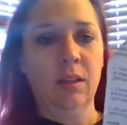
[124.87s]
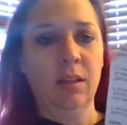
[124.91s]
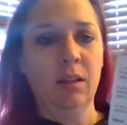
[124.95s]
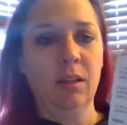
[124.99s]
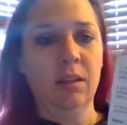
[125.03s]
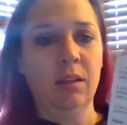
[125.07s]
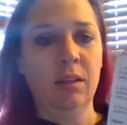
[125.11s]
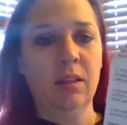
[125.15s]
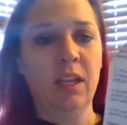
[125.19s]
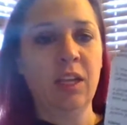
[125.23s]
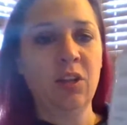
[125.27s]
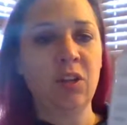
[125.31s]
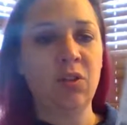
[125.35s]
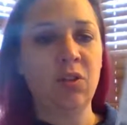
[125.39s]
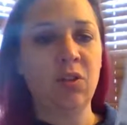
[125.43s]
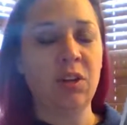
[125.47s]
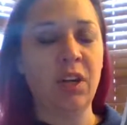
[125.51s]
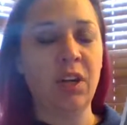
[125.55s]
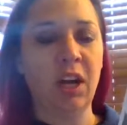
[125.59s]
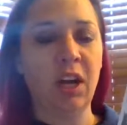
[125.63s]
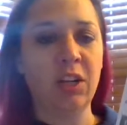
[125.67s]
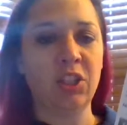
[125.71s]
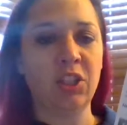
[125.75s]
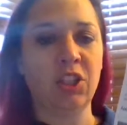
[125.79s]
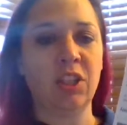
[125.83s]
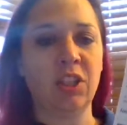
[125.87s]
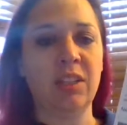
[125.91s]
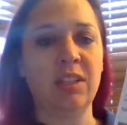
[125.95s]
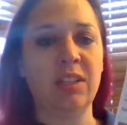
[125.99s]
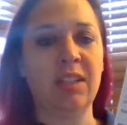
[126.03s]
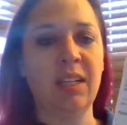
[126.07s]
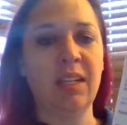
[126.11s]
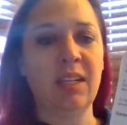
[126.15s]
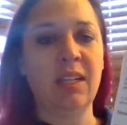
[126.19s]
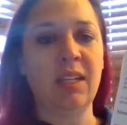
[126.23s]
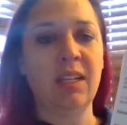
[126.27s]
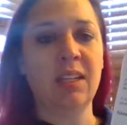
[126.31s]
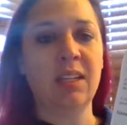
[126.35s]
the introductions
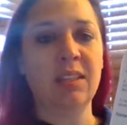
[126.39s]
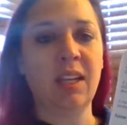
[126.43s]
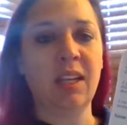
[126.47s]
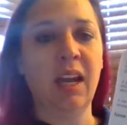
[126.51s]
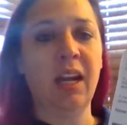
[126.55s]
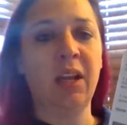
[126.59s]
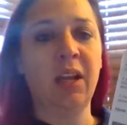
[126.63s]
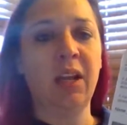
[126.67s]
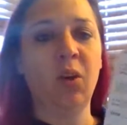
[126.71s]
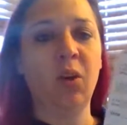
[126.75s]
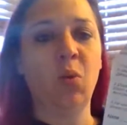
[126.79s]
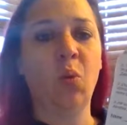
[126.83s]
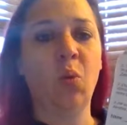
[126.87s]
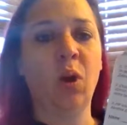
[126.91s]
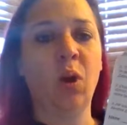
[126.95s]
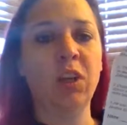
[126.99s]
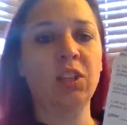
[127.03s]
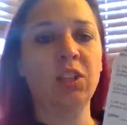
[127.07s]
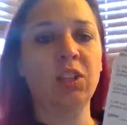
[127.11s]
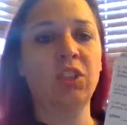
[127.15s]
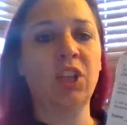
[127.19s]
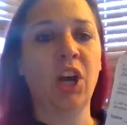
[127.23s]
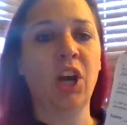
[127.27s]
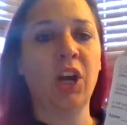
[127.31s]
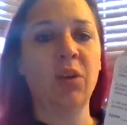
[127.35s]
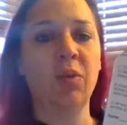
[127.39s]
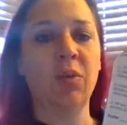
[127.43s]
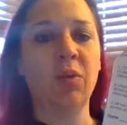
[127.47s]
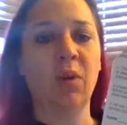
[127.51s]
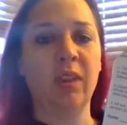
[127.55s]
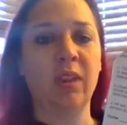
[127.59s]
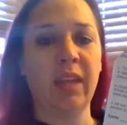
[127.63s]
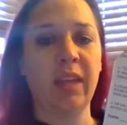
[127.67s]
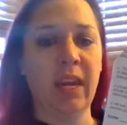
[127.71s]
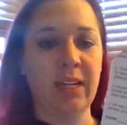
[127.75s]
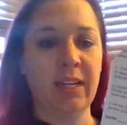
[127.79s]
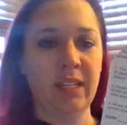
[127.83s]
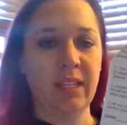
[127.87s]
and deciding what genre
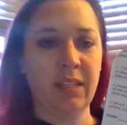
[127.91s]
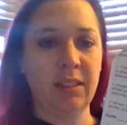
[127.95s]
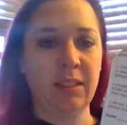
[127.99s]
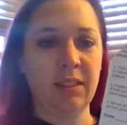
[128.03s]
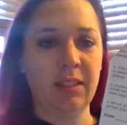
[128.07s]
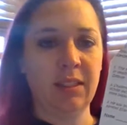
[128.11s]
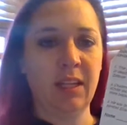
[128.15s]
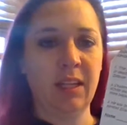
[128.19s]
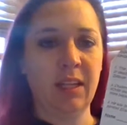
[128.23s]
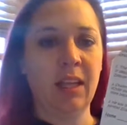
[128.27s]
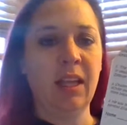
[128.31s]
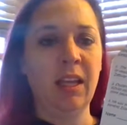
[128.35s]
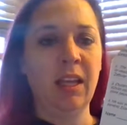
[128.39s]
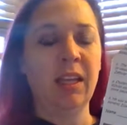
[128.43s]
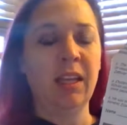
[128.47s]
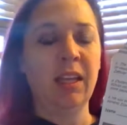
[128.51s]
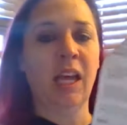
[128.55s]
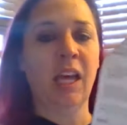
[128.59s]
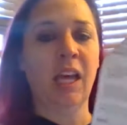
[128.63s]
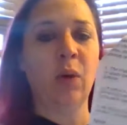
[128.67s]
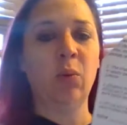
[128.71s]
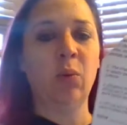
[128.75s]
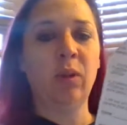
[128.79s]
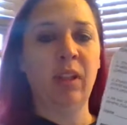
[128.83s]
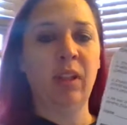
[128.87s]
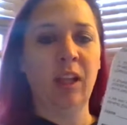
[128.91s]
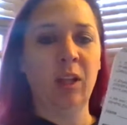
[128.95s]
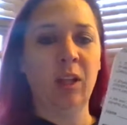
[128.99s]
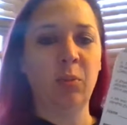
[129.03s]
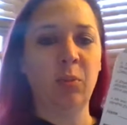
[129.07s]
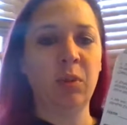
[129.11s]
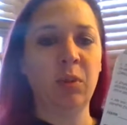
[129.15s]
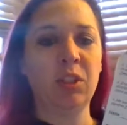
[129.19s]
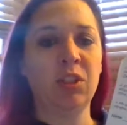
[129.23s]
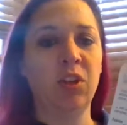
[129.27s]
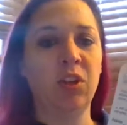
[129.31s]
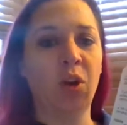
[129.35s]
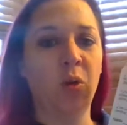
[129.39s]
that is. That will help
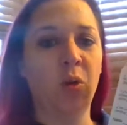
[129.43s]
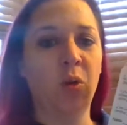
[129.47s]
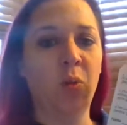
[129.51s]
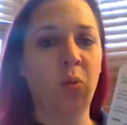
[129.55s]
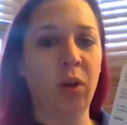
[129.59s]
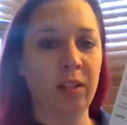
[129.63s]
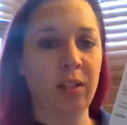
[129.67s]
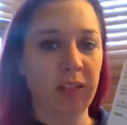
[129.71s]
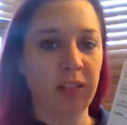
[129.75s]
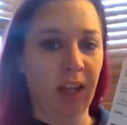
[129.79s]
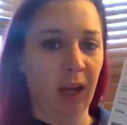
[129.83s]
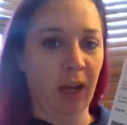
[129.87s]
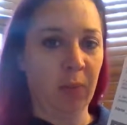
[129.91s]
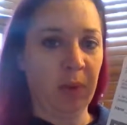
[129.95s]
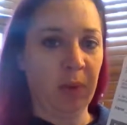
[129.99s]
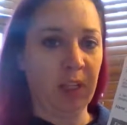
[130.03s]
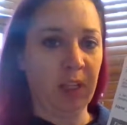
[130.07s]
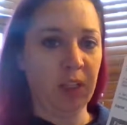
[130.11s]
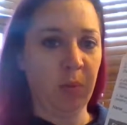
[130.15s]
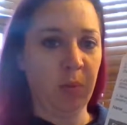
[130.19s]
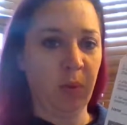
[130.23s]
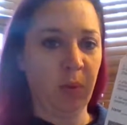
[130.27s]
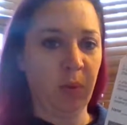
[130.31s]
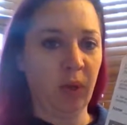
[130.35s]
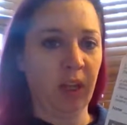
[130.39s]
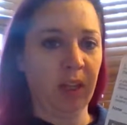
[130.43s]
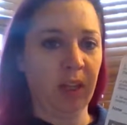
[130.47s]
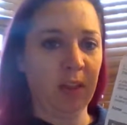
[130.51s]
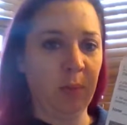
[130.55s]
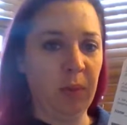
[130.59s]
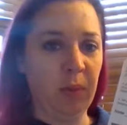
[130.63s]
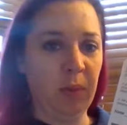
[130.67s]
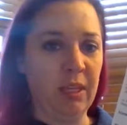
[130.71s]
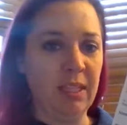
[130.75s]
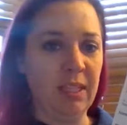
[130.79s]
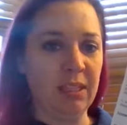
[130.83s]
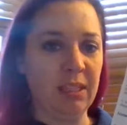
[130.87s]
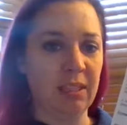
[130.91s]
us know what topping to put on the
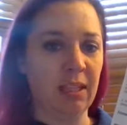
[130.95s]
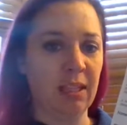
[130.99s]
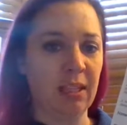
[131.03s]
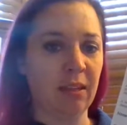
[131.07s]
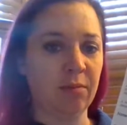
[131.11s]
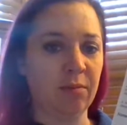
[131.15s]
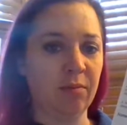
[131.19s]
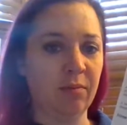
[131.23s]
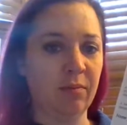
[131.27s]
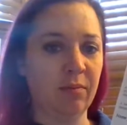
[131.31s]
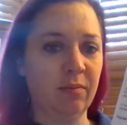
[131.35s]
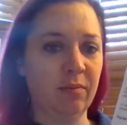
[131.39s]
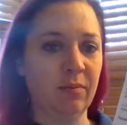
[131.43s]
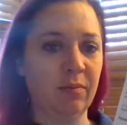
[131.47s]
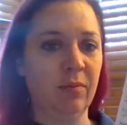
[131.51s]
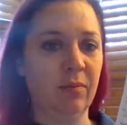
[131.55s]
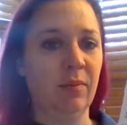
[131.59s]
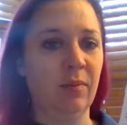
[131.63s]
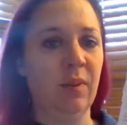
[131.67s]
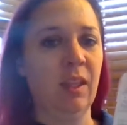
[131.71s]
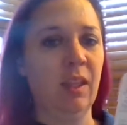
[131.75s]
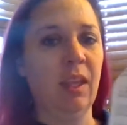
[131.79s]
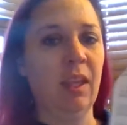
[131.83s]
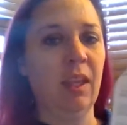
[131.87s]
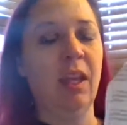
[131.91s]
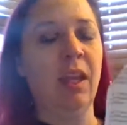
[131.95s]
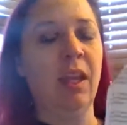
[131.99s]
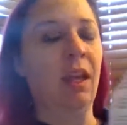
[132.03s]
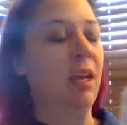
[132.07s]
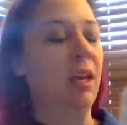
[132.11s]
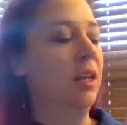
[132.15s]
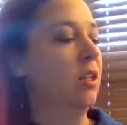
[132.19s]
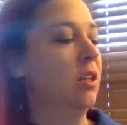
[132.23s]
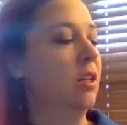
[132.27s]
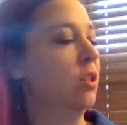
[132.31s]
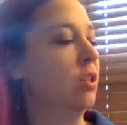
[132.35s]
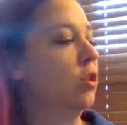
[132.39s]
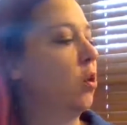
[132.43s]
pizza.
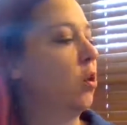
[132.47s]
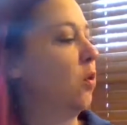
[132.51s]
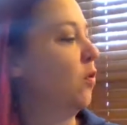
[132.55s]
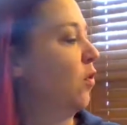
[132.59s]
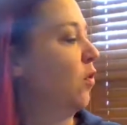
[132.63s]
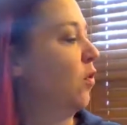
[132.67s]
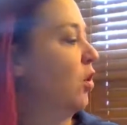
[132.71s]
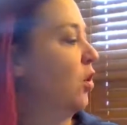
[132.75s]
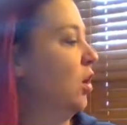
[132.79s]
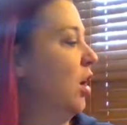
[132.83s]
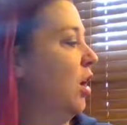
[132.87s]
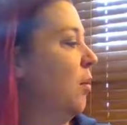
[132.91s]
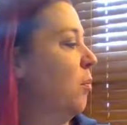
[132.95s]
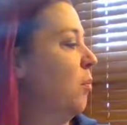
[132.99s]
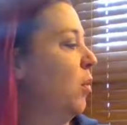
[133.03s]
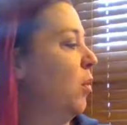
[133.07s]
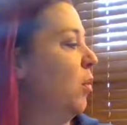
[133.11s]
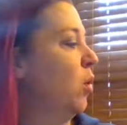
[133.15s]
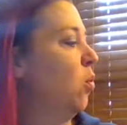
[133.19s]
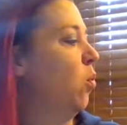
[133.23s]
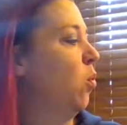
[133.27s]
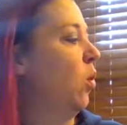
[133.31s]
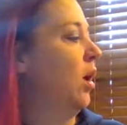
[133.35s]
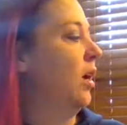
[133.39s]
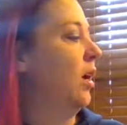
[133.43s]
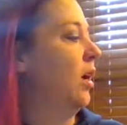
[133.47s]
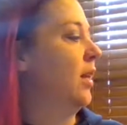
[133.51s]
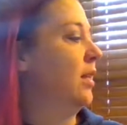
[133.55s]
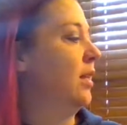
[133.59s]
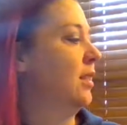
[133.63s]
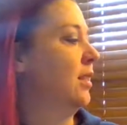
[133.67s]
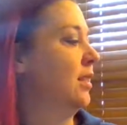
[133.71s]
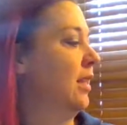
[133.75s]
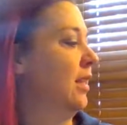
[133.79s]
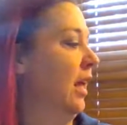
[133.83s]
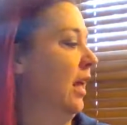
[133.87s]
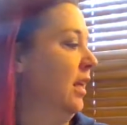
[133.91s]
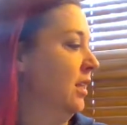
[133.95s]
So for number 1, it
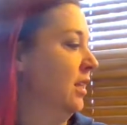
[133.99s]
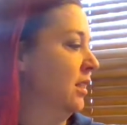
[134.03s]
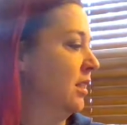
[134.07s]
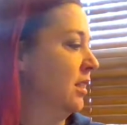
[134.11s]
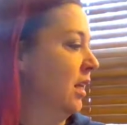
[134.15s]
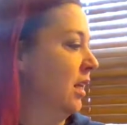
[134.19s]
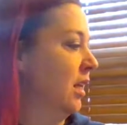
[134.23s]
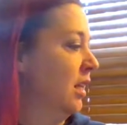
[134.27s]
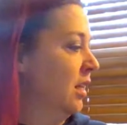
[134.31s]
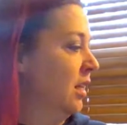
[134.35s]
says,